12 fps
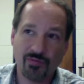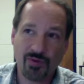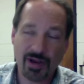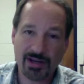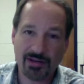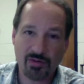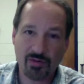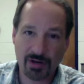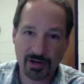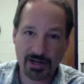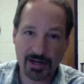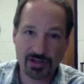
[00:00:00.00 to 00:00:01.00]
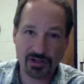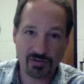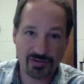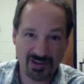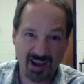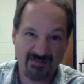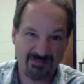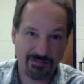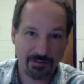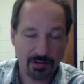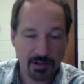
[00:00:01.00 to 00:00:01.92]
way to organize your stuff.